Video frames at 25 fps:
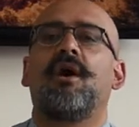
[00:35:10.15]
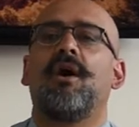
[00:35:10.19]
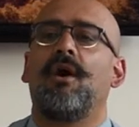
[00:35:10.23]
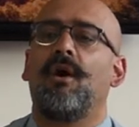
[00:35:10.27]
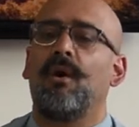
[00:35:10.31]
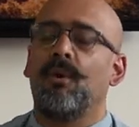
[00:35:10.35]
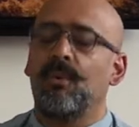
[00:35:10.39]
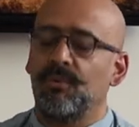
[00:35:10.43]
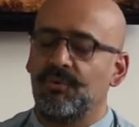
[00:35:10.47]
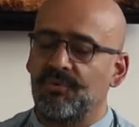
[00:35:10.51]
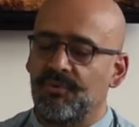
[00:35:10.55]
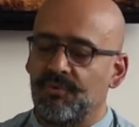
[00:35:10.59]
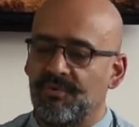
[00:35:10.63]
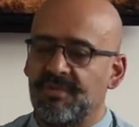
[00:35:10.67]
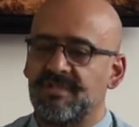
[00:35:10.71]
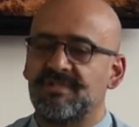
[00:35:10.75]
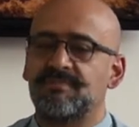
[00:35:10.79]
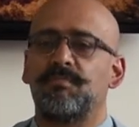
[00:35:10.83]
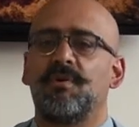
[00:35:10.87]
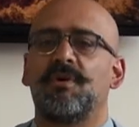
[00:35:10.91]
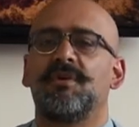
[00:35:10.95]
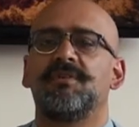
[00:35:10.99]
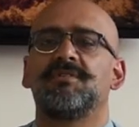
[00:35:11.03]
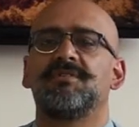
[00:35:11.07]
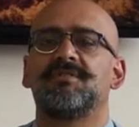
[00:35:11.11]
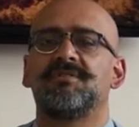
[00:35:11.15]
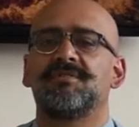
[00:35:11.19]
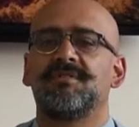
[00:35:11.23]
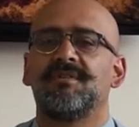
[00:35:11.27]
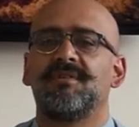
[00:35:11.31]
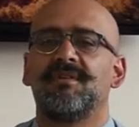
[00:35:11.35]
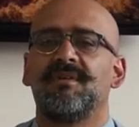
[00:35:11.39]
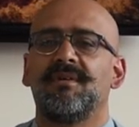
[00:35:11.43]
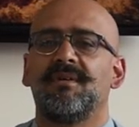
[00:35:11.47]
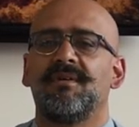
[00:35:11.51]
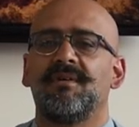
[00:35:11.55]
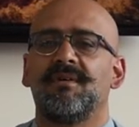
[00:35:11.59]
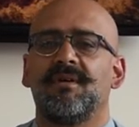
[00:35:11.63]
hold the response
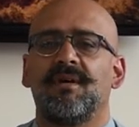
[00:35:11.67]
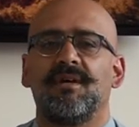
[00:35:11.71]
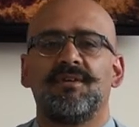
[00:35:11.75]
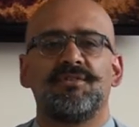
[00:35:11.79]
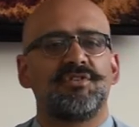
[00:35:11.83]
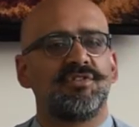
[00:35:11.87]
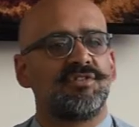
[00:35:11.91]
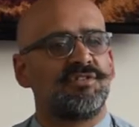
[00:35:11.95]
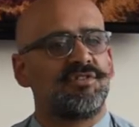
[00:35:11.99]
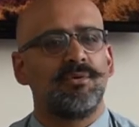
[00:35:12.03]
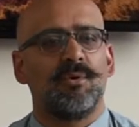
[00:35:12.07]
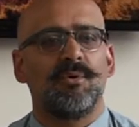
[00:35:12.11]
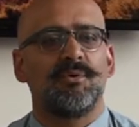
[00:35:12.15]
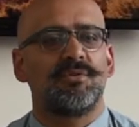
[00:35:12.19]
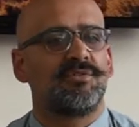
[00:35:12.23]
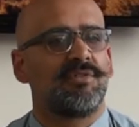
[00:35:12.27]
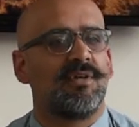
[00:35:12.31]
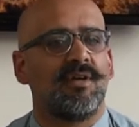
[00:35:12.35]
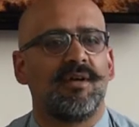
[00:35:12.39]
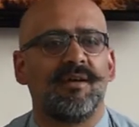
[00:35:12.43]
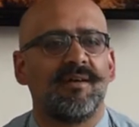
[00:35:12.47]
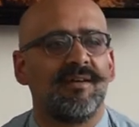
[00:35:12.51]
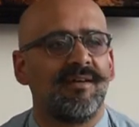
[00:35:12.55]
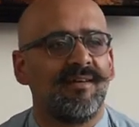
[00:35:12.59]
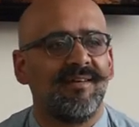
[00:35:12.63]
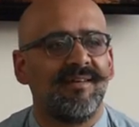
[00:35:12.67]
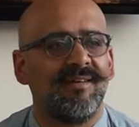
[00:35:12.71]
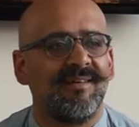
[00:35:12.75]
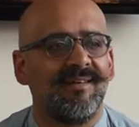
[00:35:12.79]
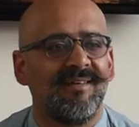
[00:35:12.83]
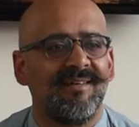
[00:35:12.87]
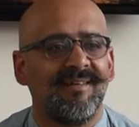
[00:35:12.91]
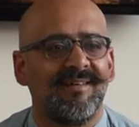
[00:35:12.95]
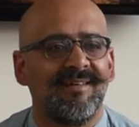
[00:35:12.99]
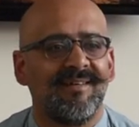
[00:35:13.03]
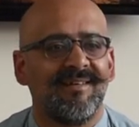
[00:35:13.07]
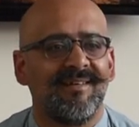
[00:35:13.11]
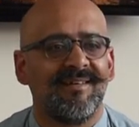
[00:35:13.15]
and just talk to her?
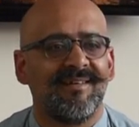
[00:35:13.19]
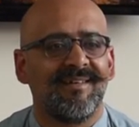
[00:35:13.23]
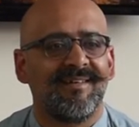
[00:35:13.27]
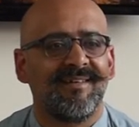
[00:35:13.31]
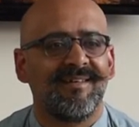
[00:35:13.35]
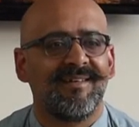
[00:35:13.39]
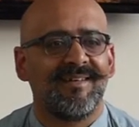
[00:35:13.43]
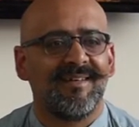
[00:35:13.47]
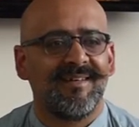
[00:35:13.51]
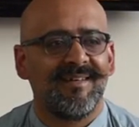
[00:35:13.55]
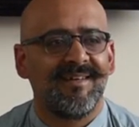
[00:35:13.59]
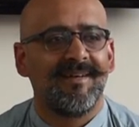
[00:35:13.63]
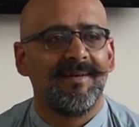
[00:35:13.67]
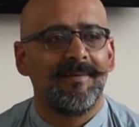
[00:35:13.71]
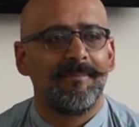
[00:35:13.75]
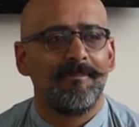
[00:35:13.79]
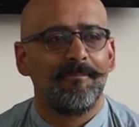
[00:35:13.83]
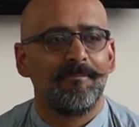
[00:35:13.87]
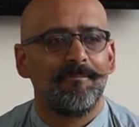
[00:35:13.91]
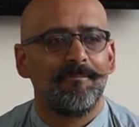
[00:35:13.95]
Yeah?